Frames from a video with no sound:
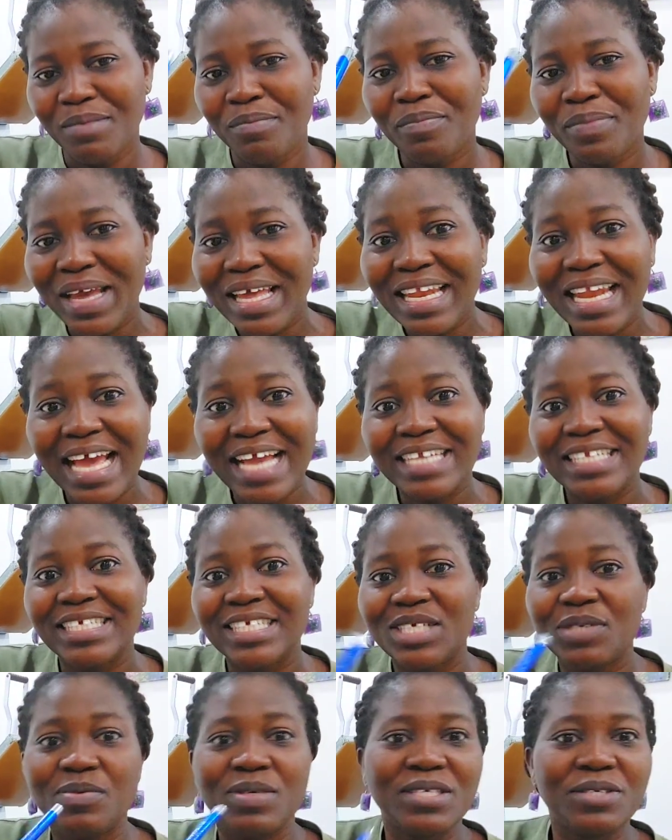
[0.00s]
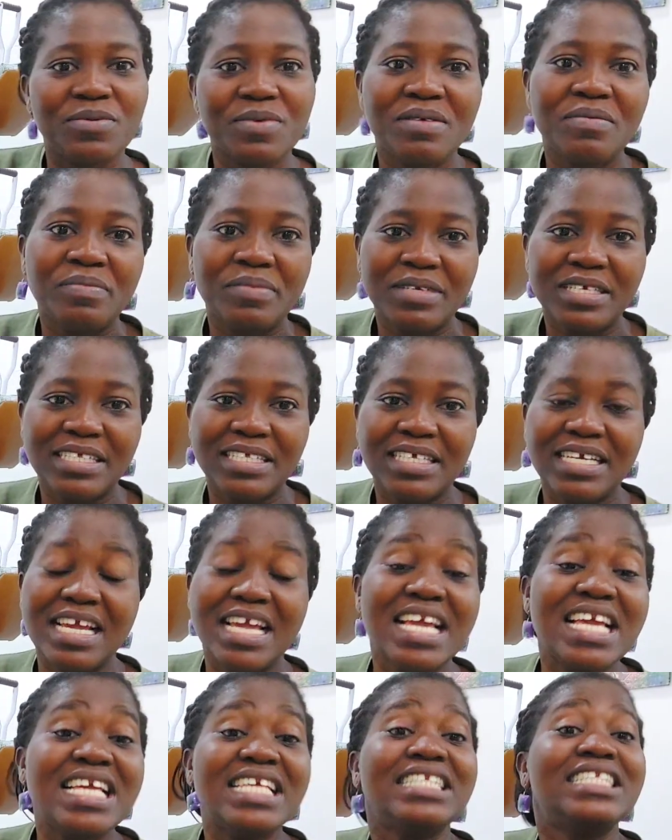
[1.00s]
pen like this with screen
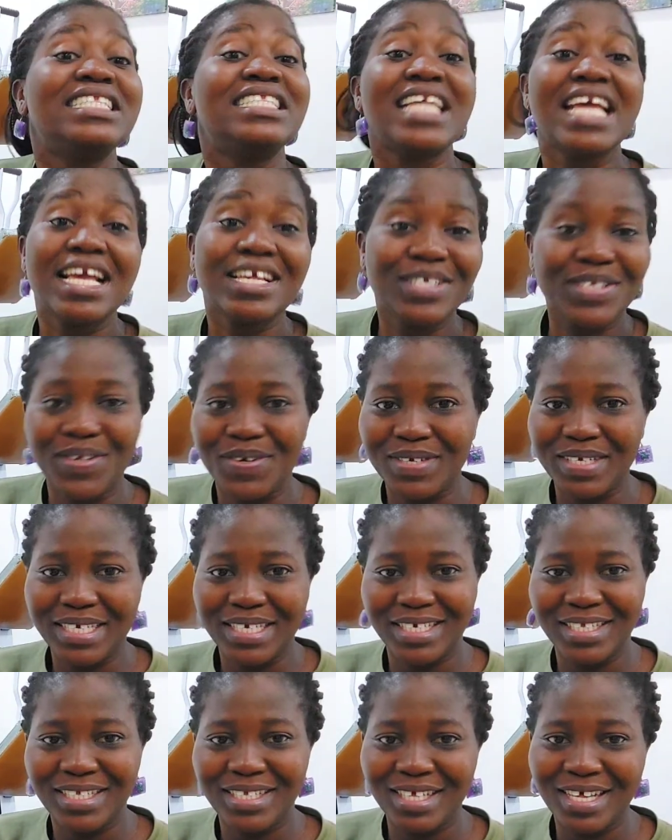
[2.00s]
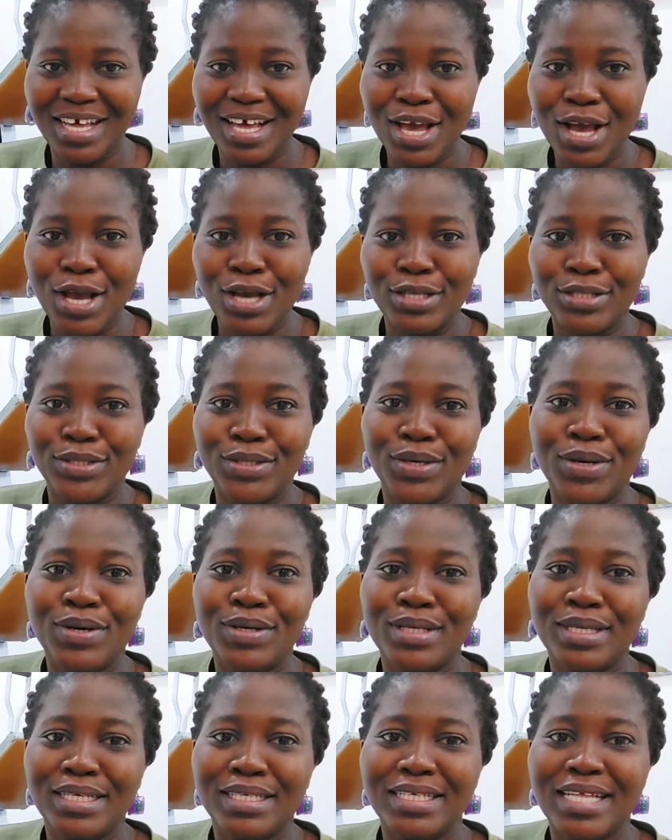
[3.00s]
printing, it stays on it. Do you
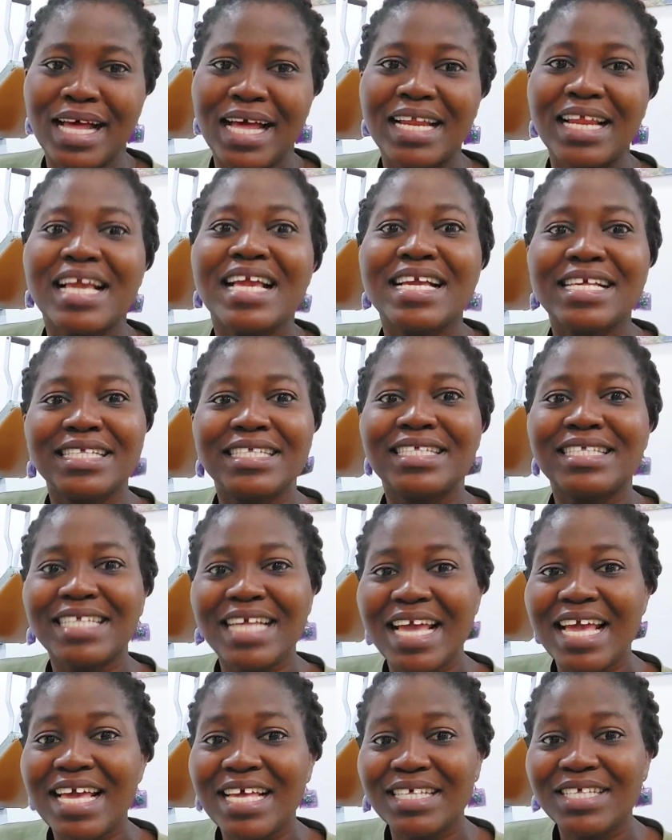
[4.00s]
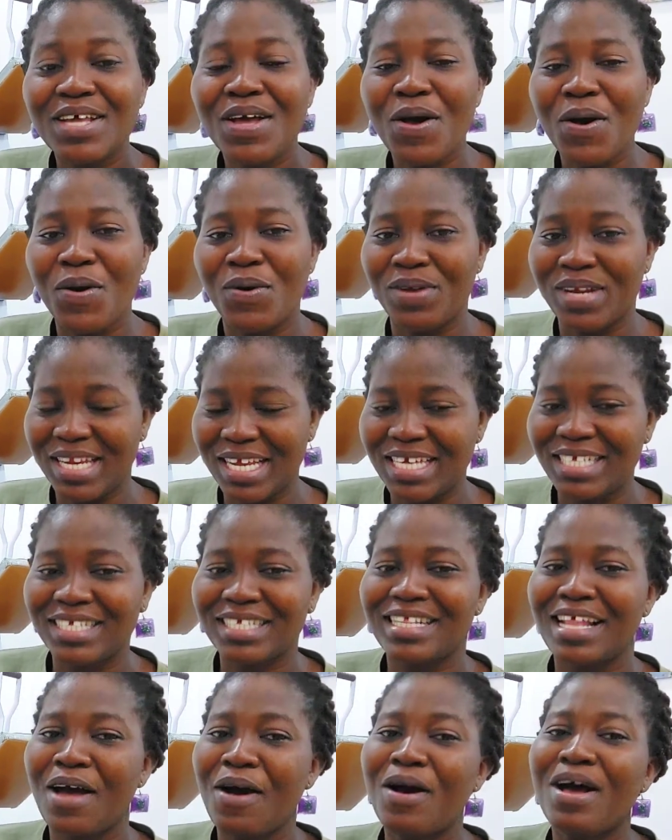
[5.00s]
understand? It stays on it.
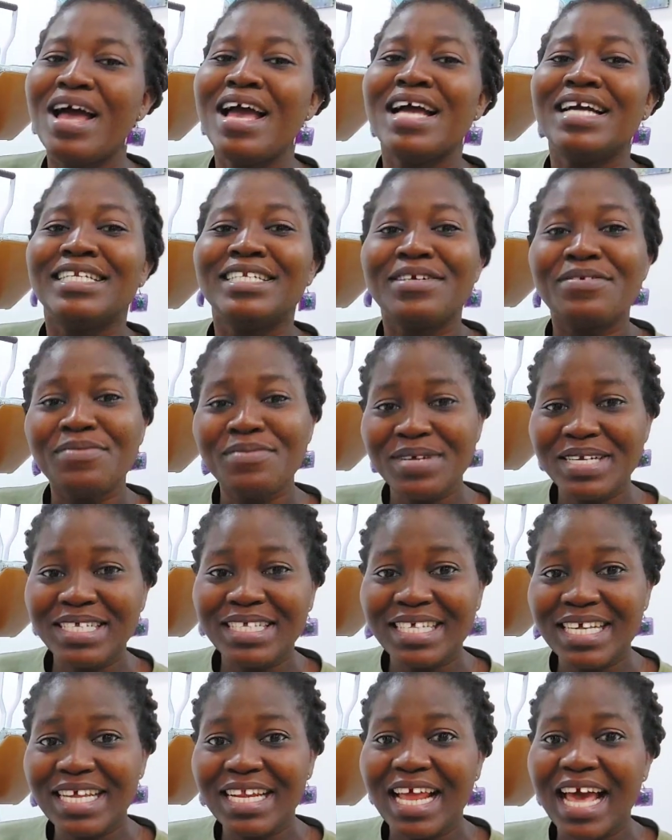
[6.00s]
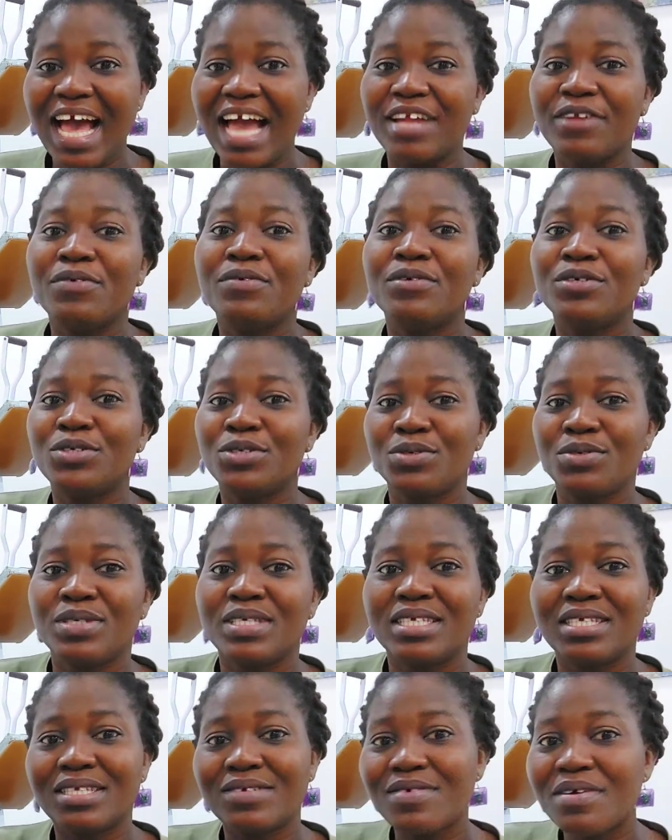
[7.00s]
Now, the reason I don't
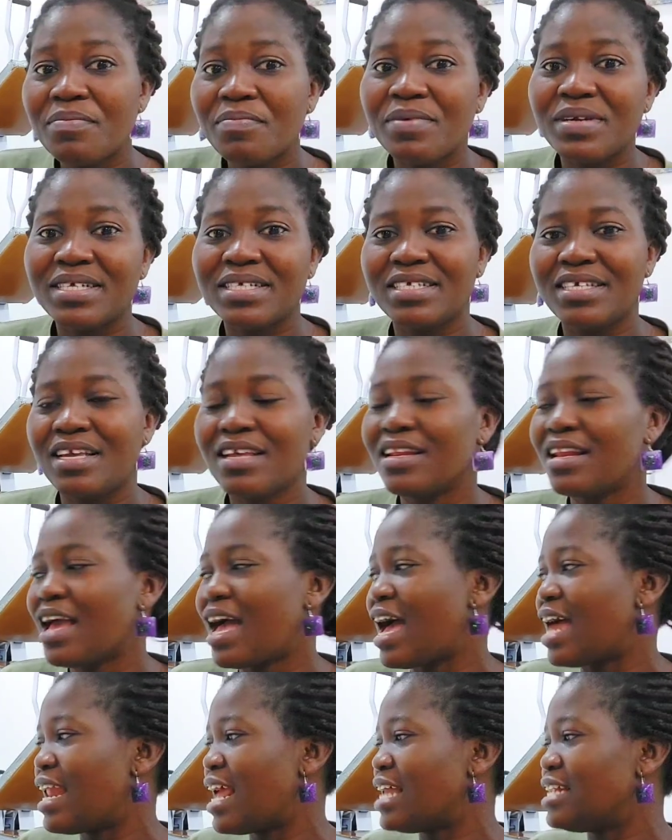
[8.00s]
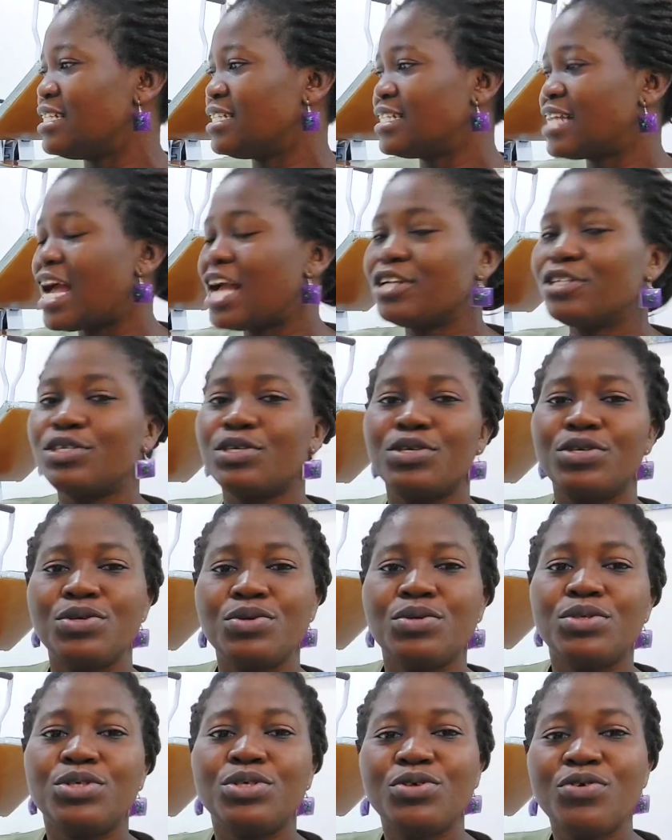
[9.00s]
choose screen printing and I decide to
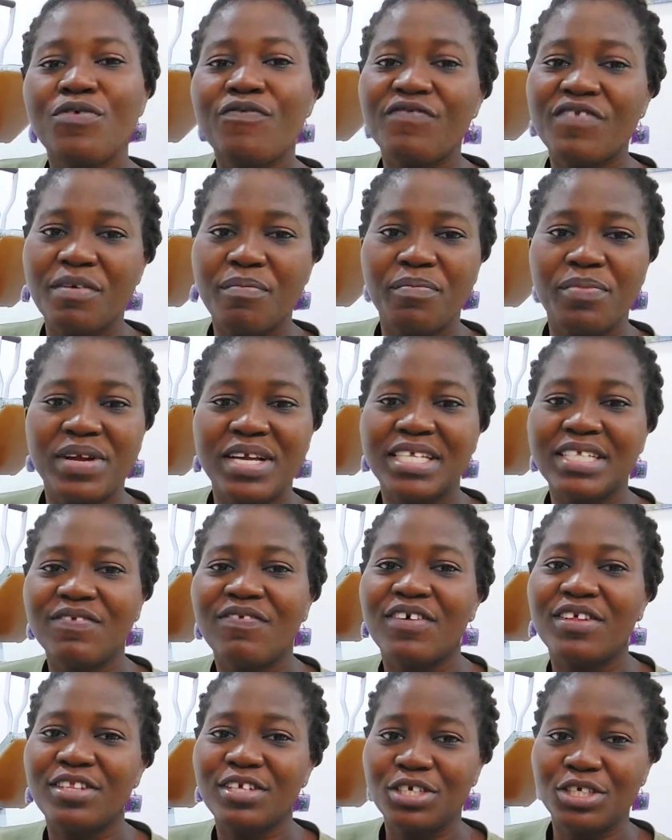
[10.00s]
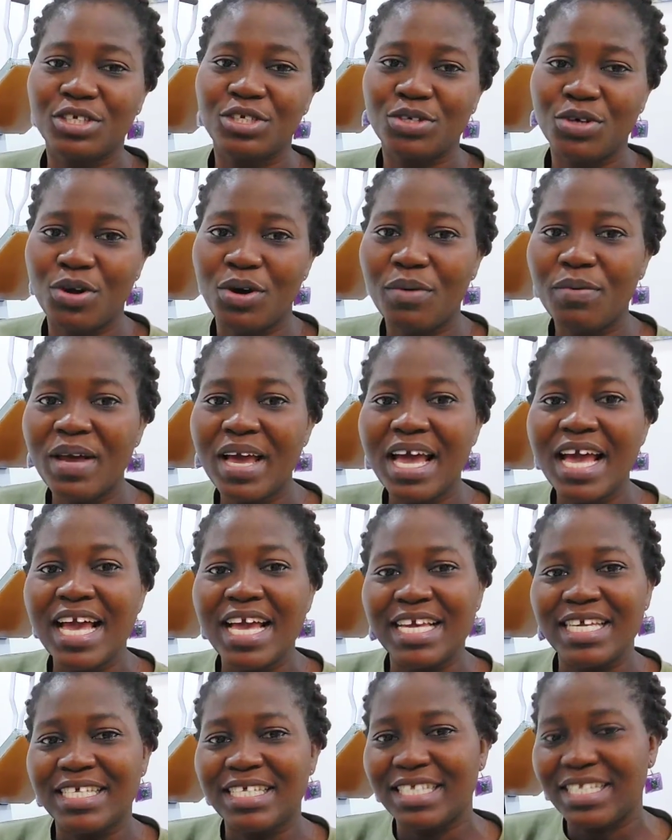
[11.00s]
use UV print for this job
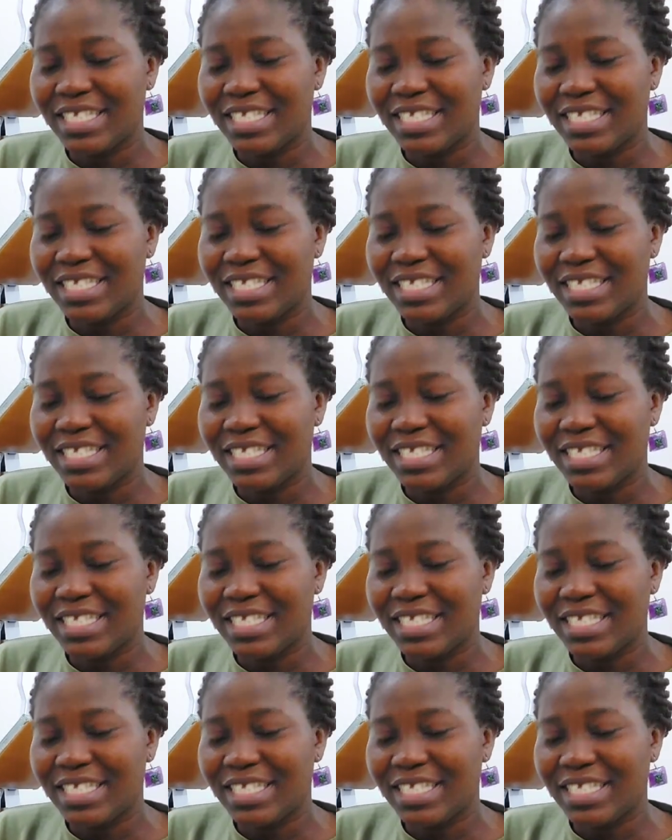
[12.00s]
is